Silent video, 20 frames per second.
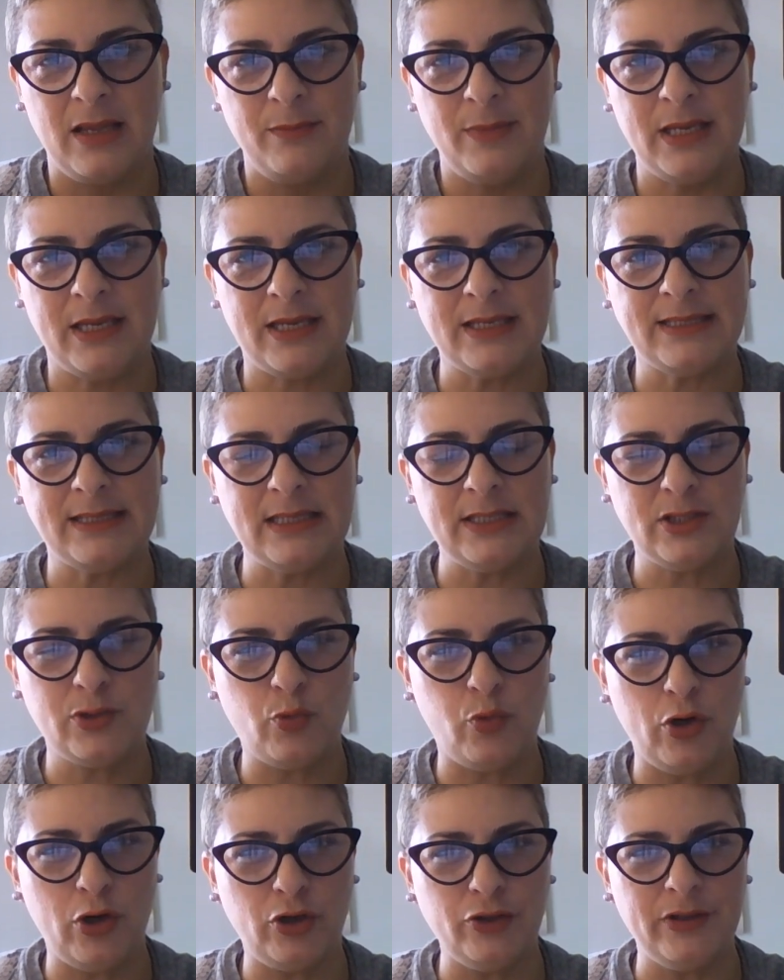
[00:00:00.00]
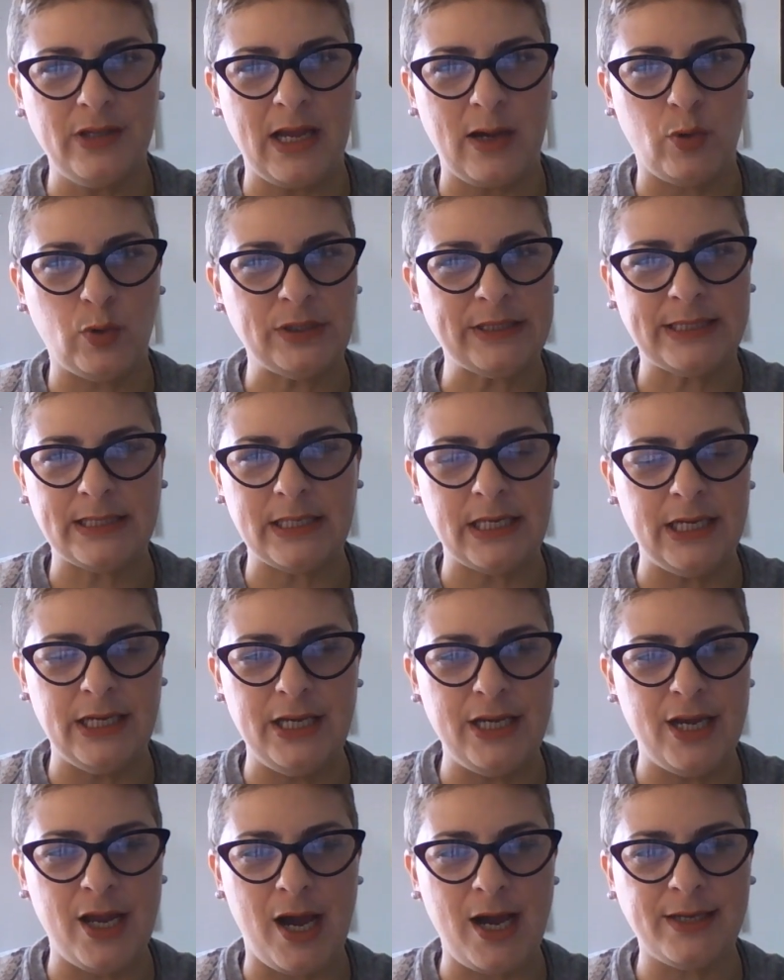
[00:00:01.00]
Because this world now is
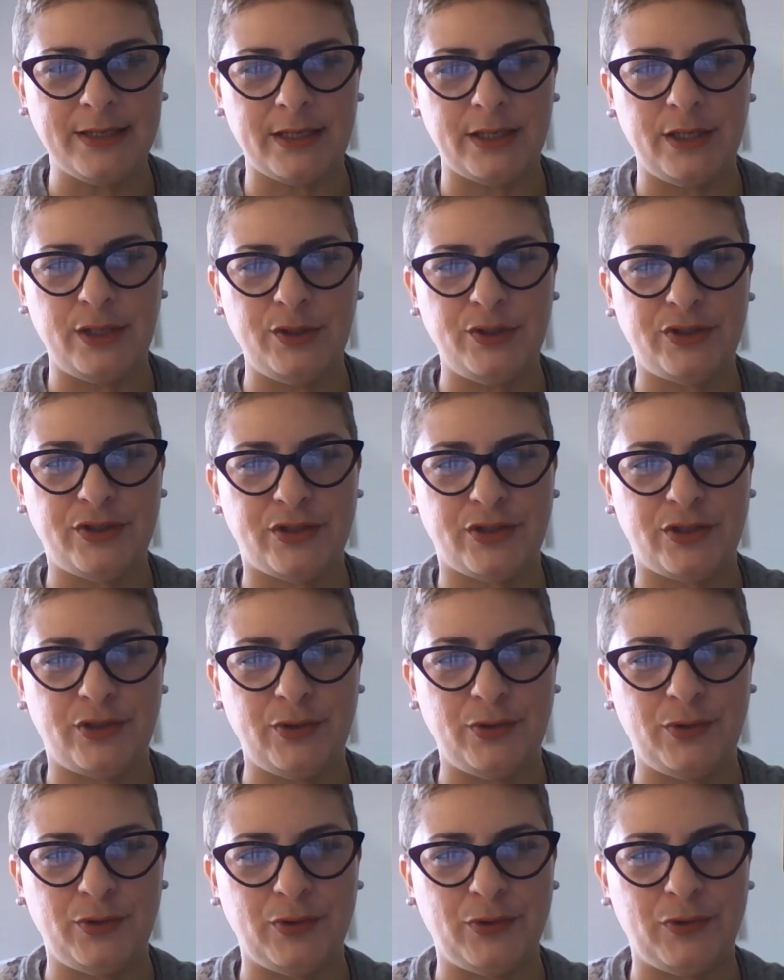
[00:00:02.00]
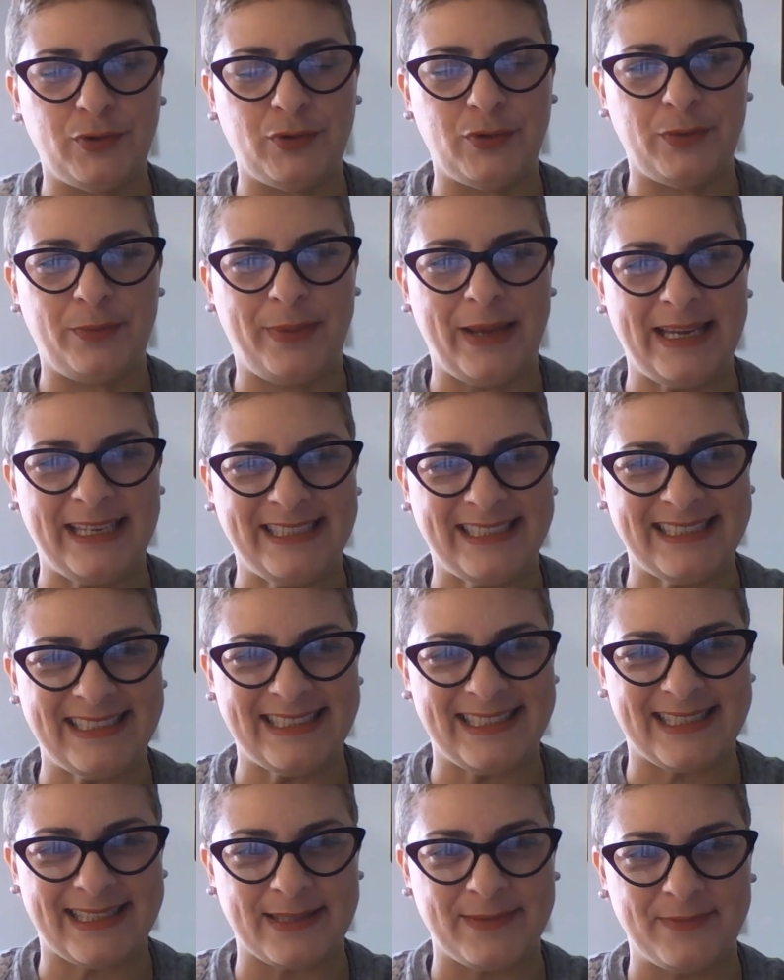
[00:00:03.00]
not used to
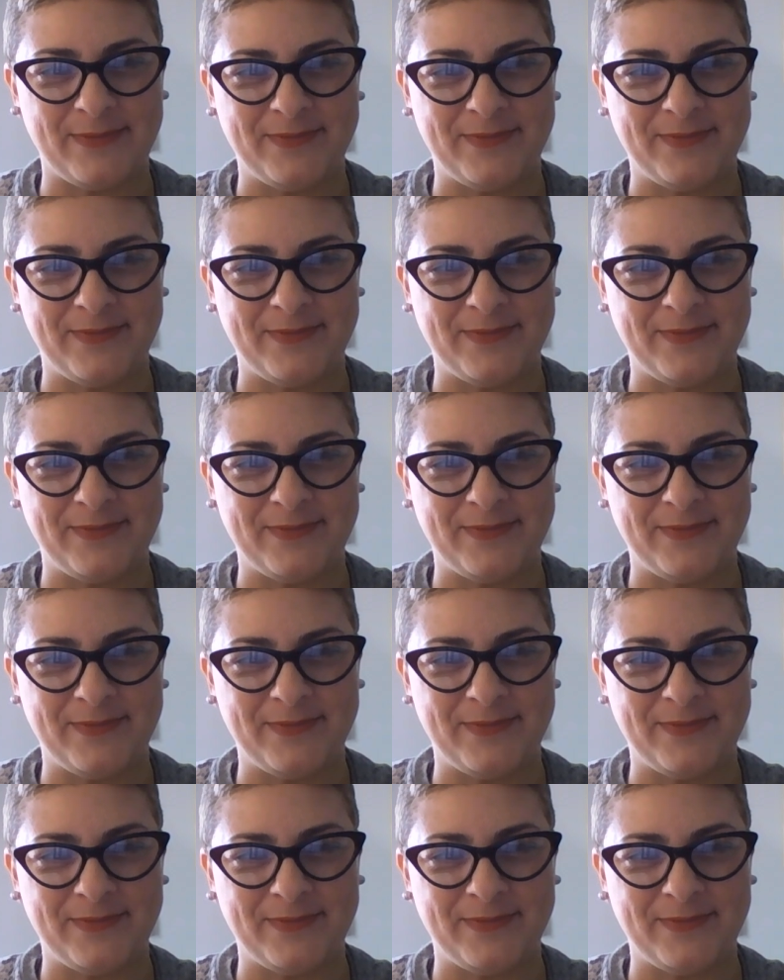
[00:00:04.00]
patience.